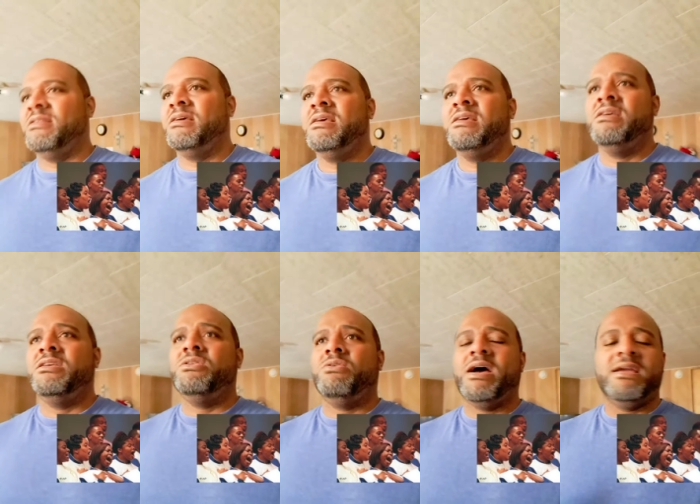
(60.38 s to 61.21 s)
and,
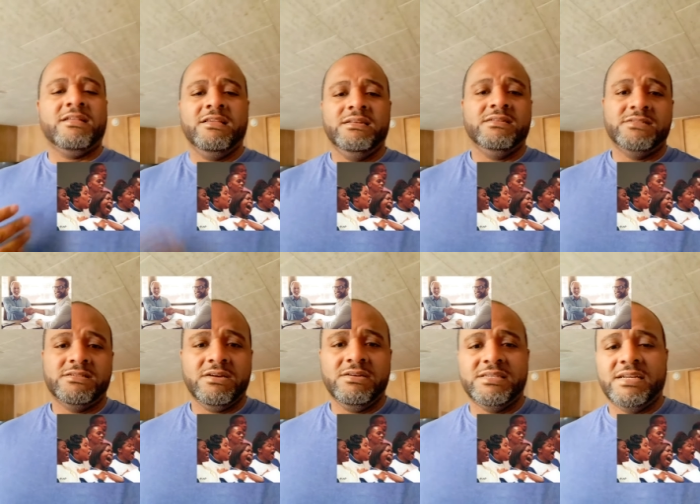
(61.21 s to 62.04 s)
you know, I clean the
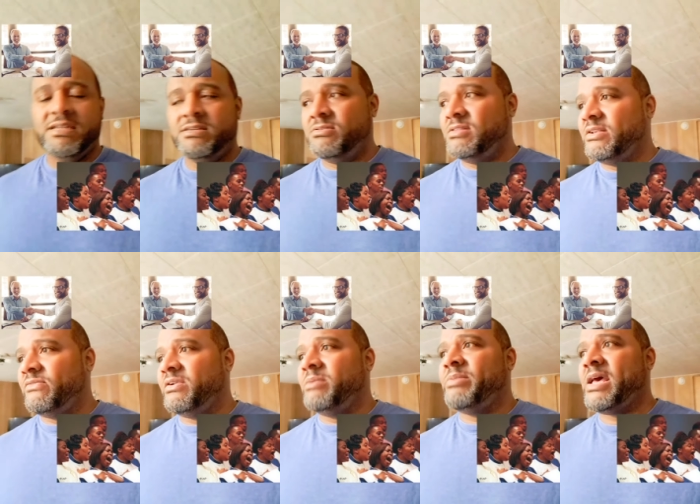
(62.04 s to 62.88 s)
church and I do this
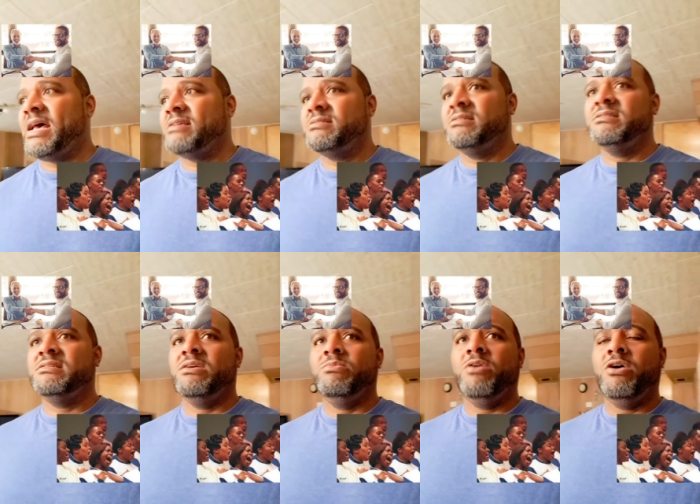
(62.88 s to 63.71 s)
for the pastor.
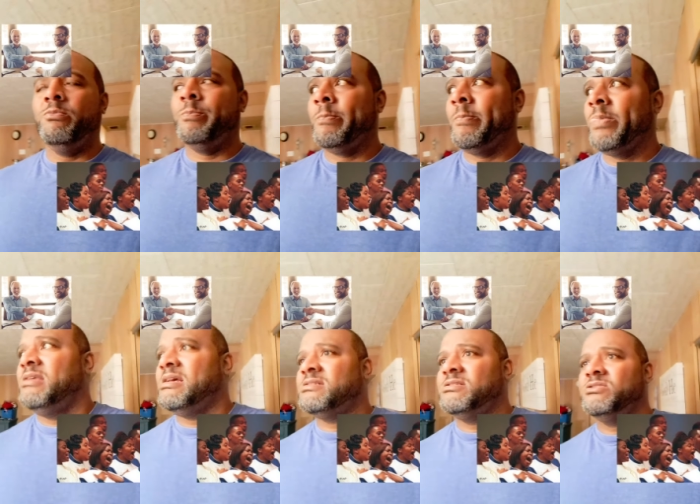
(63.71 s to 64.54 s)
Saying, well,
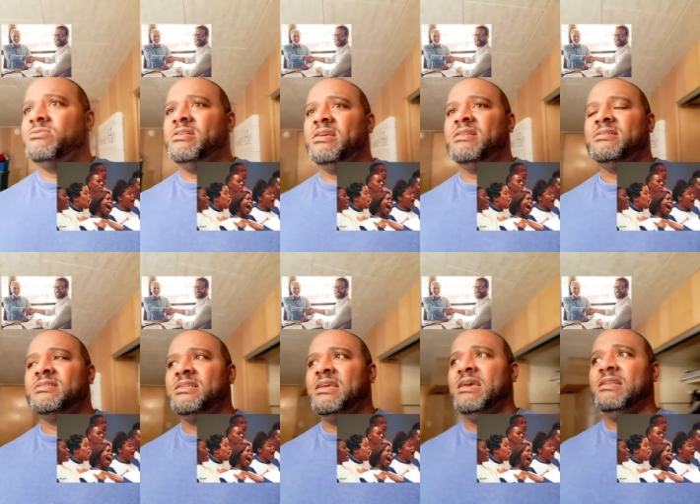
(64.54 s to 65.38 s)
you have to truly
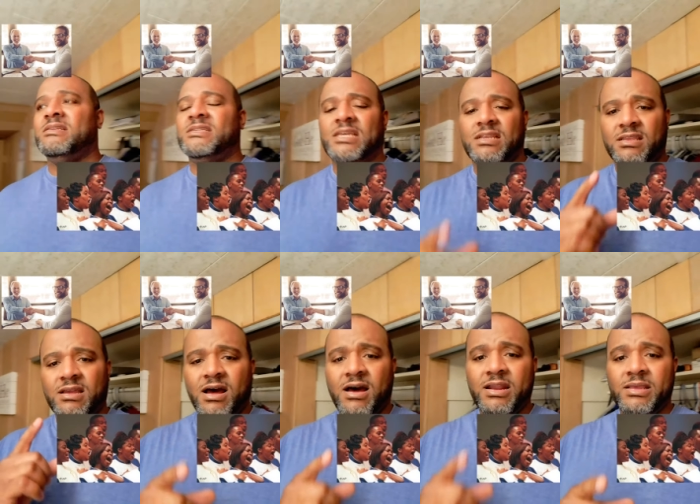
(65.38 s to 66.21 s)
understand, did
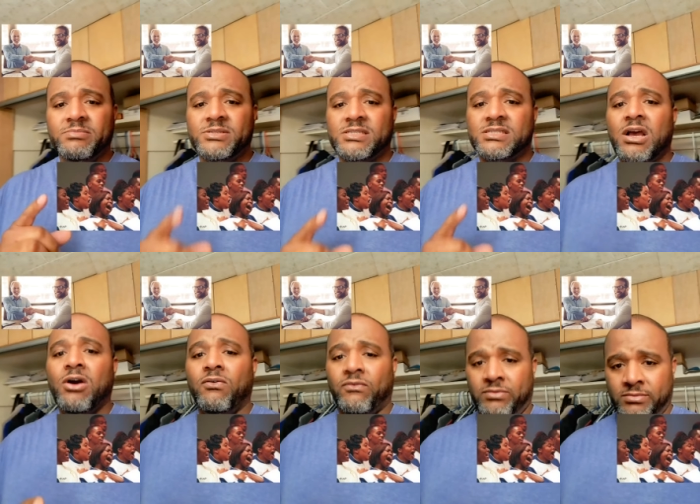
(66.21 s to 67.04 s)
God
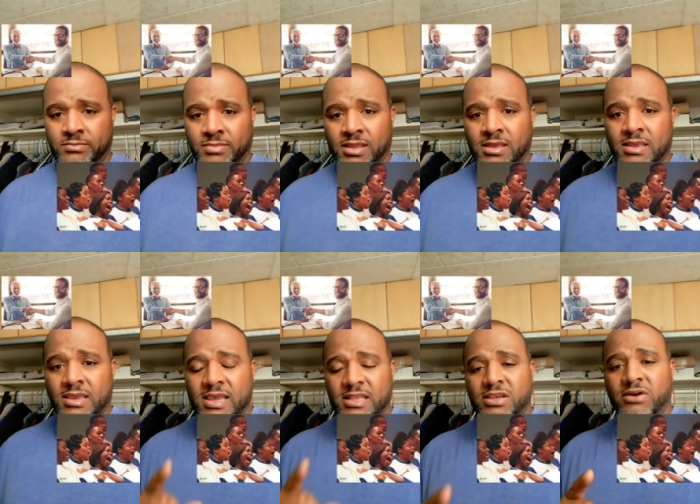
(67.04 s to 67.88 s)
himself,
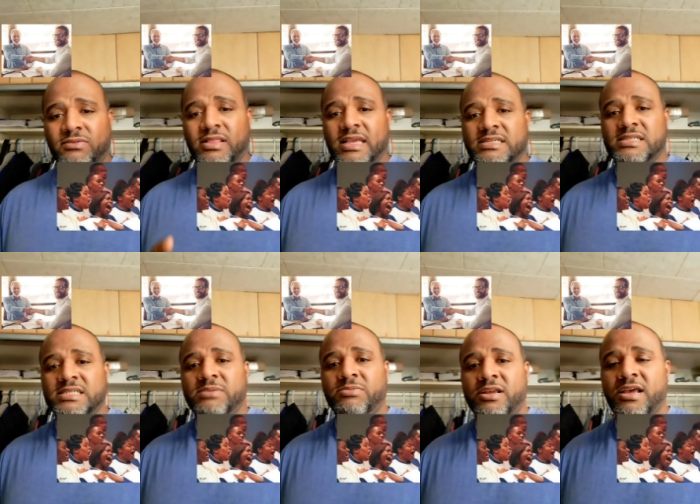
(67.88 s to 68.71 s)
in your
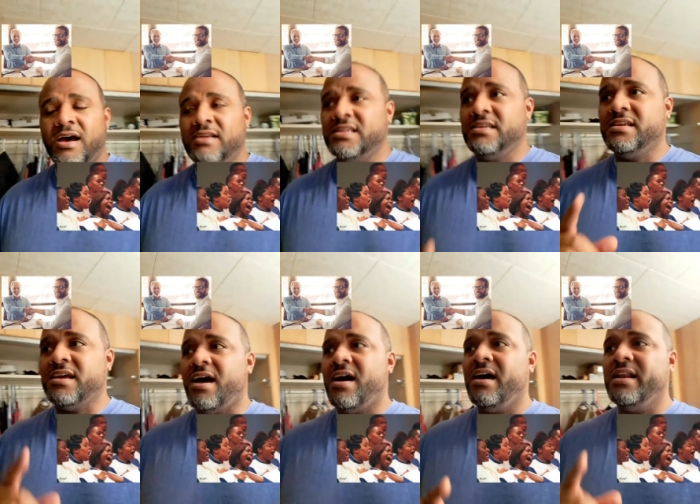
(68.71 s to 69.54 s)
relationship with God, did
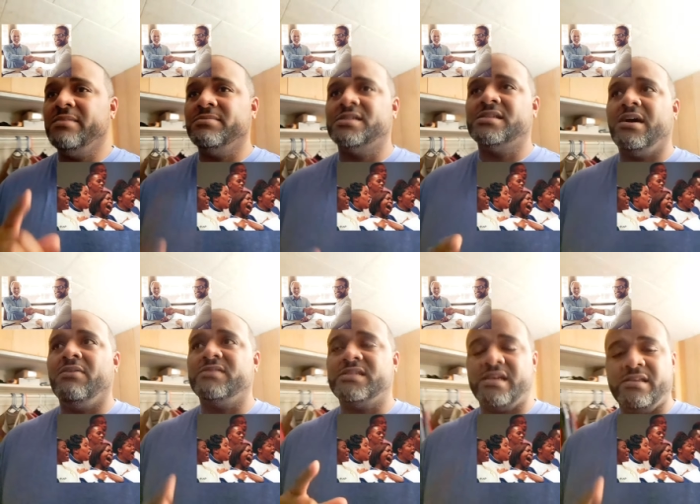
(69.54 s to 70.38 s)
God
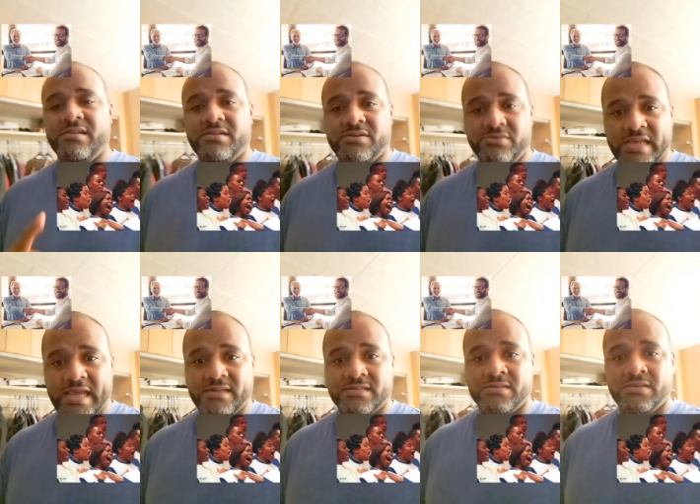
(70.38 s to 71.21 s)
himself tell you to do
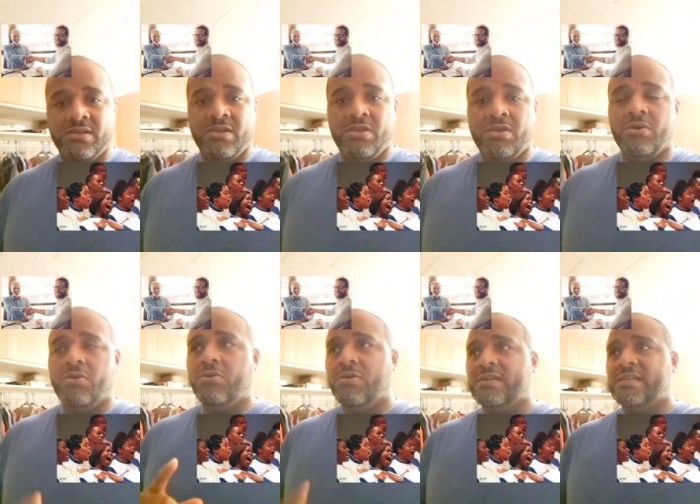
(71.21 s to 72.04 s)
that?
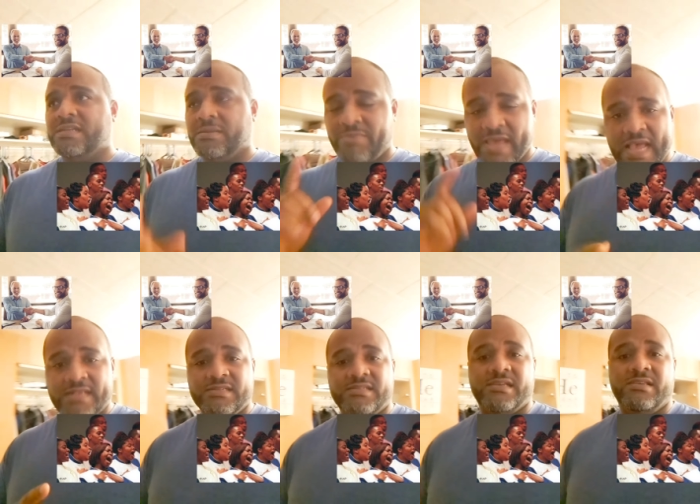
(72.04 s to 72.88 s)
Or did the
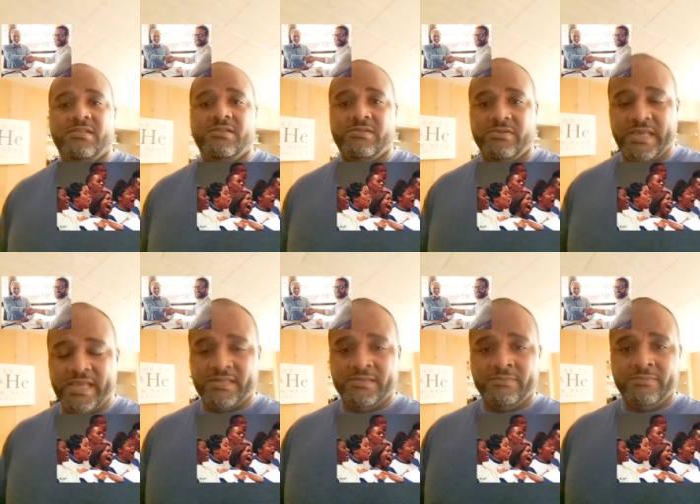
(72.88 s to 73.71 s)
pastor tell you to do
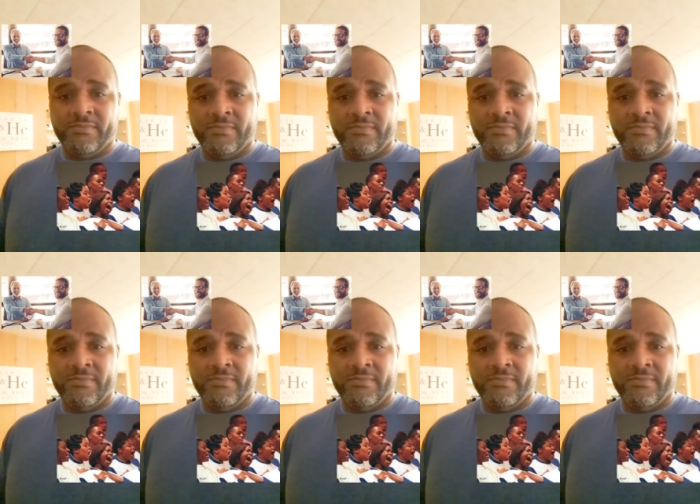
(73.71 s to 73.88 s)
that?